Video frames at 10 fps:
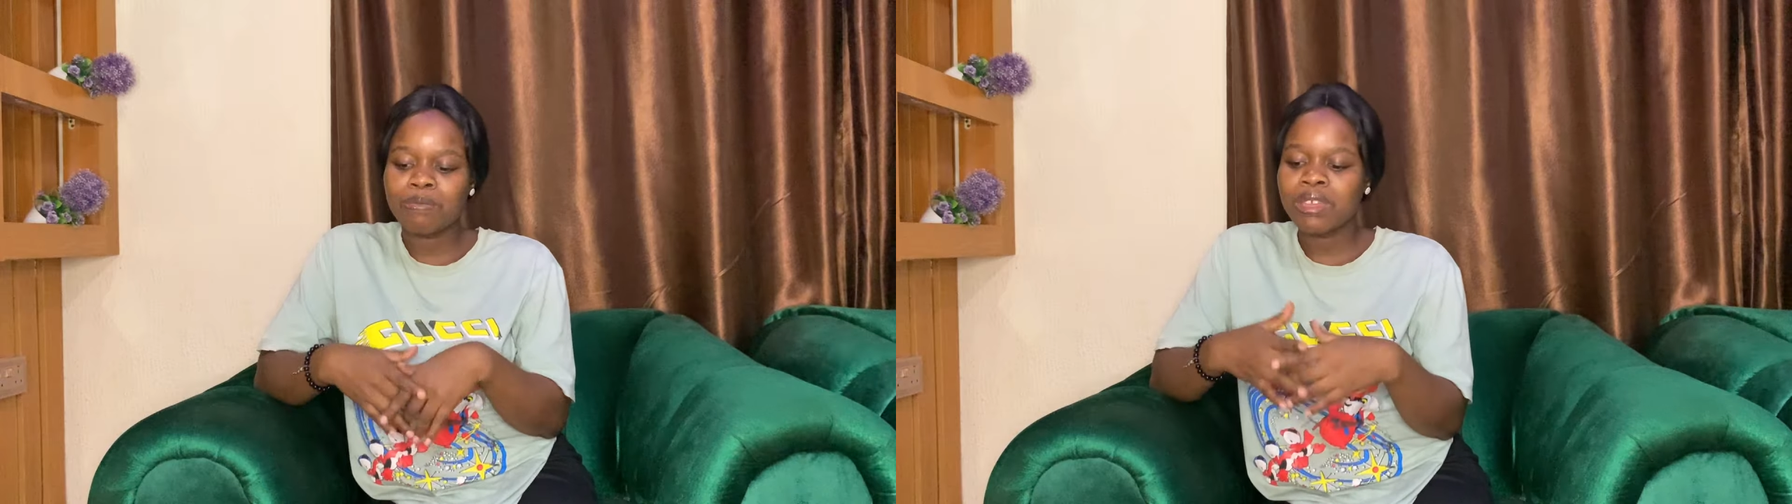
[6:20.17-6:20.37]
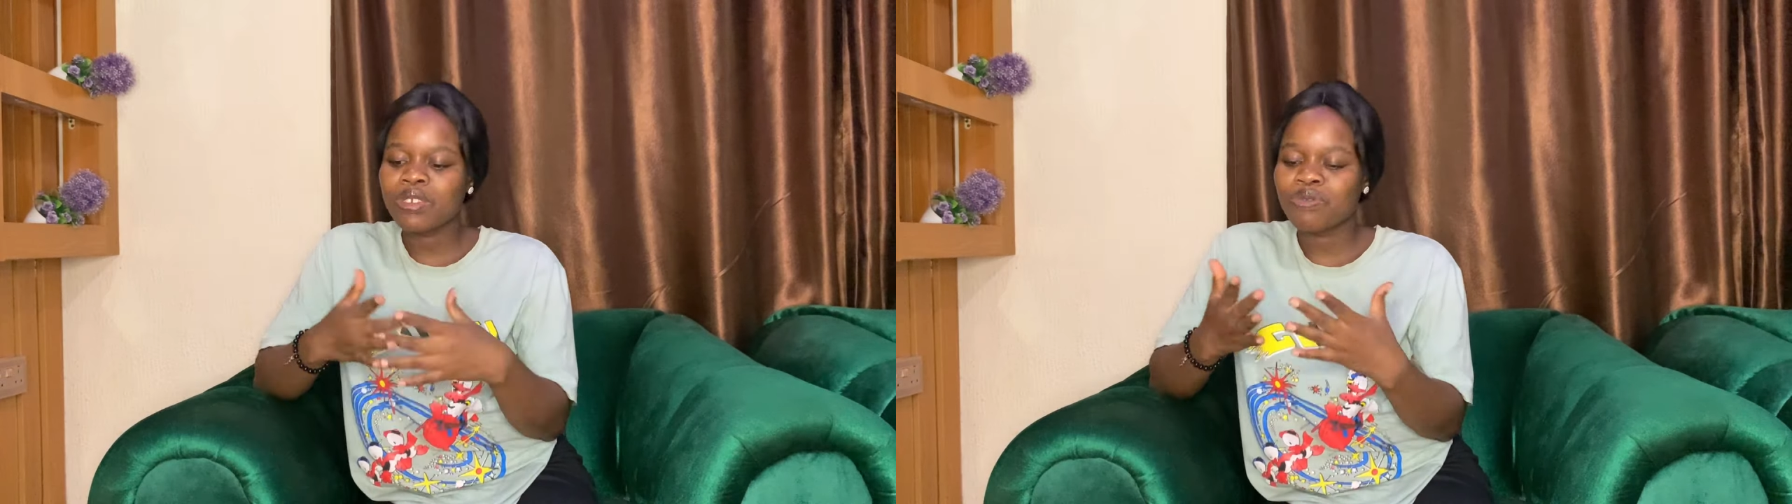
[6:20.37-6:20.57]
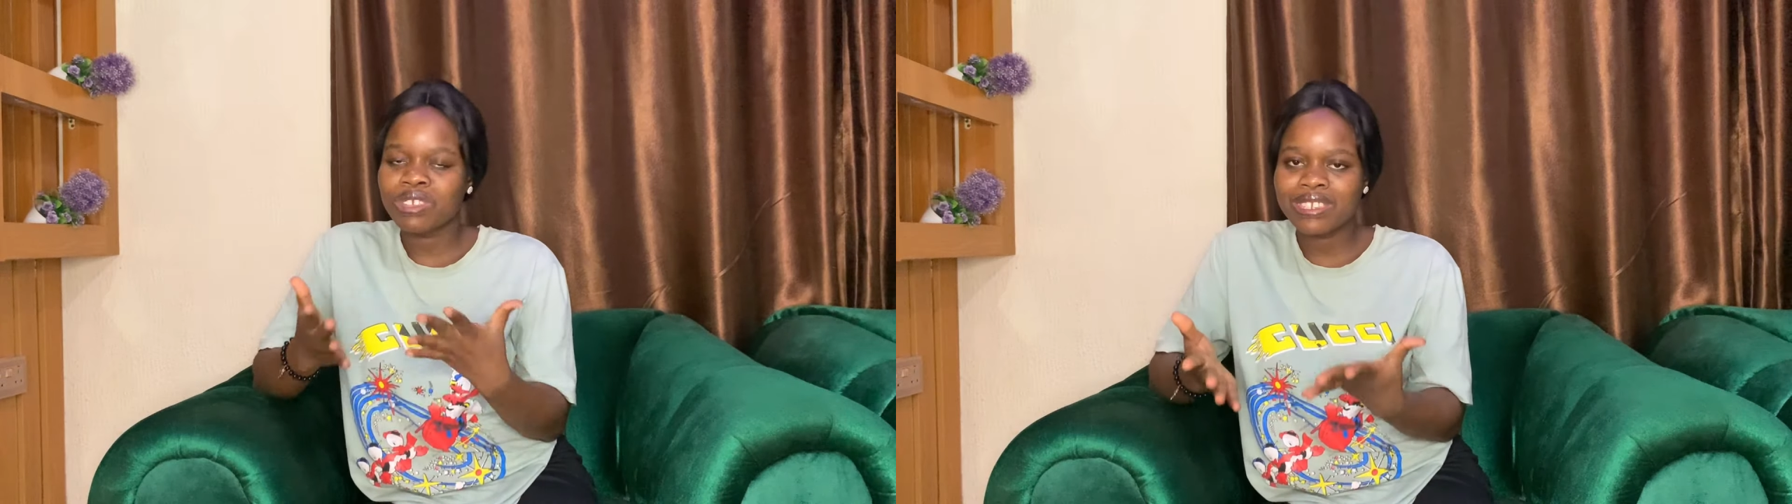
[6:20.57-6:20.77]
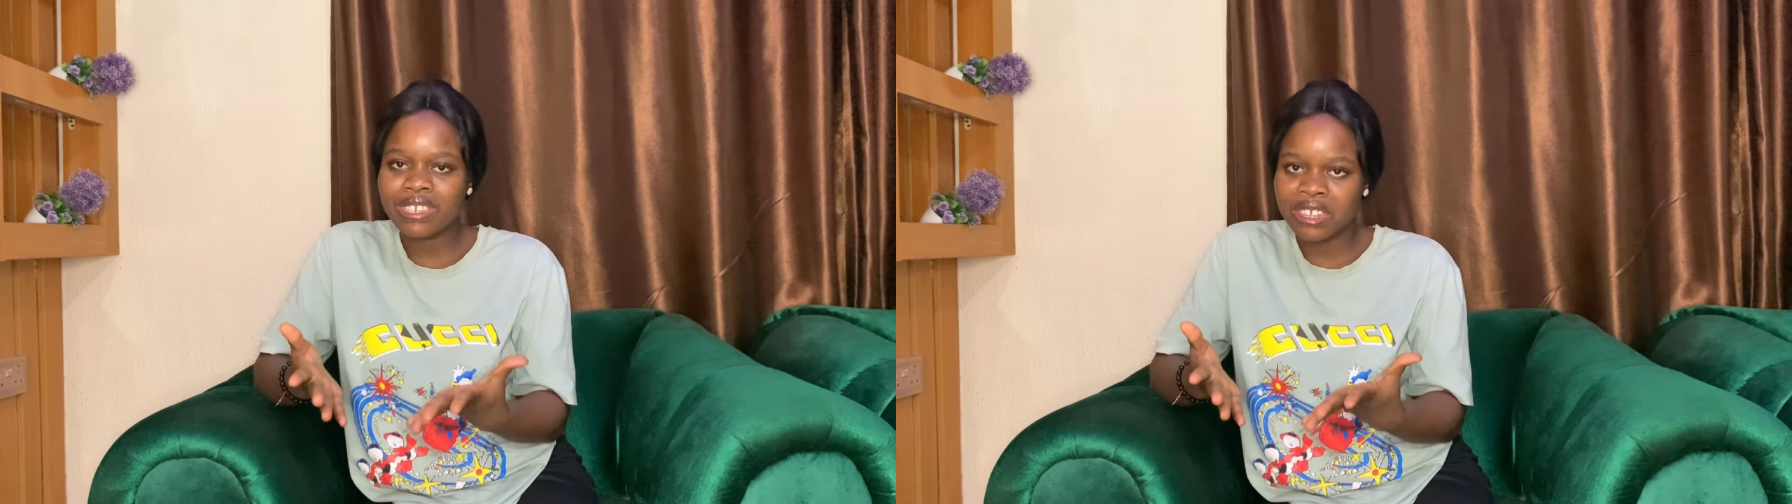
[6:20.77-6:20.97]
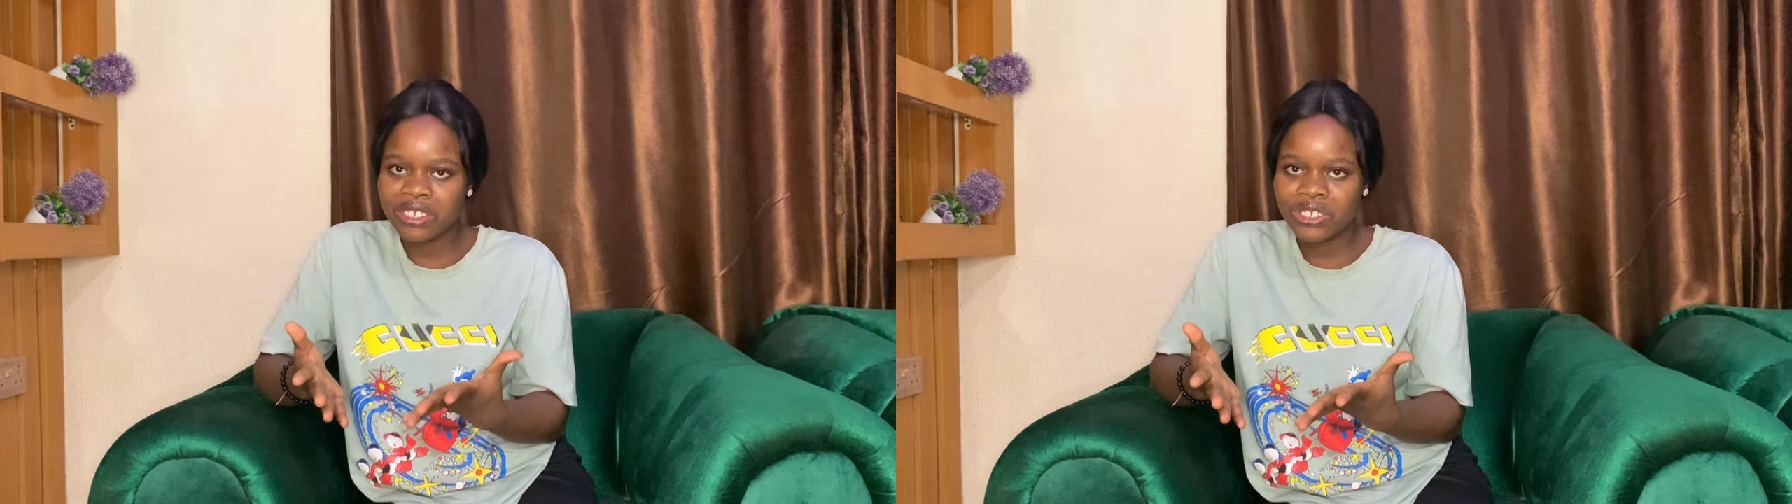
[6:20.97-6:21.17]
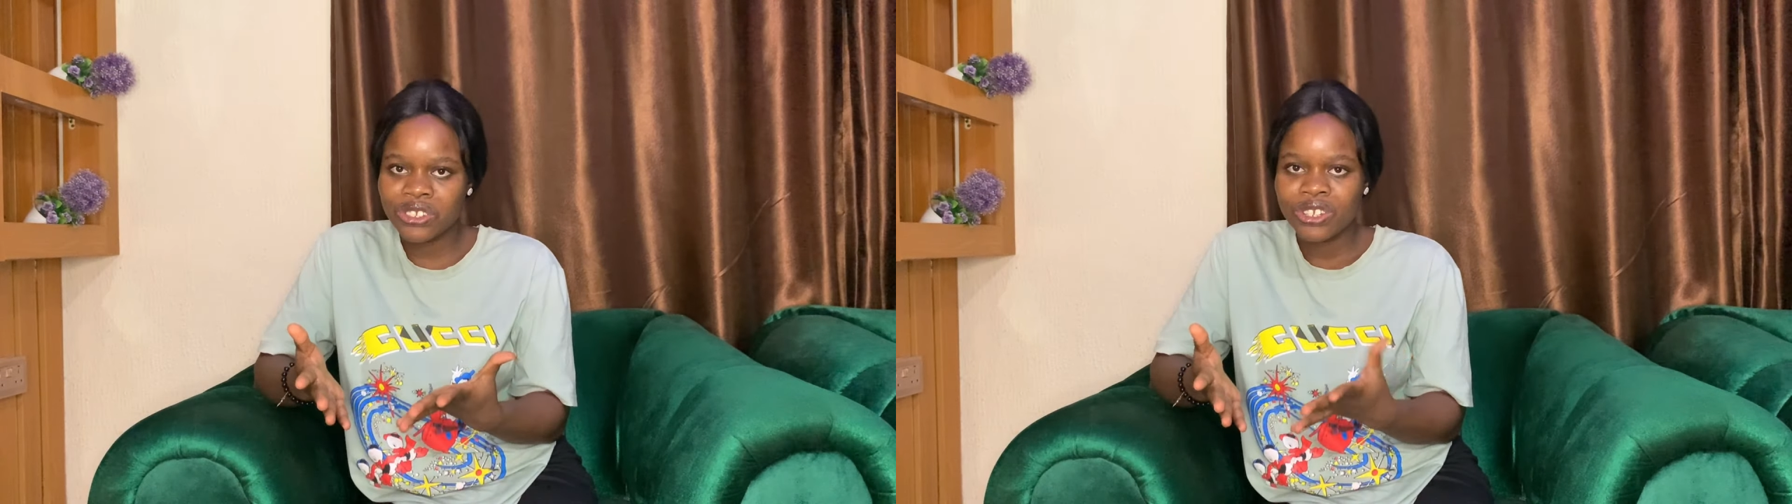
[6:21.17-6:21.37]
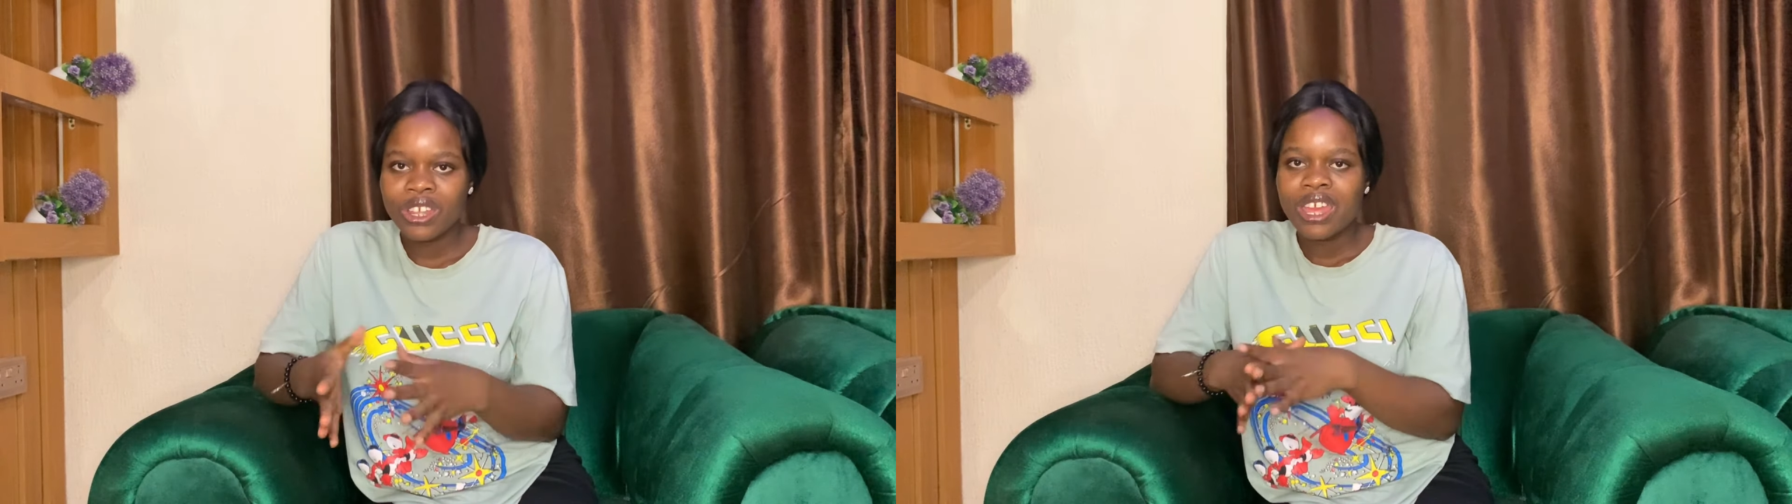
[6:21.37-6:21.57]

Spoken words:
make research?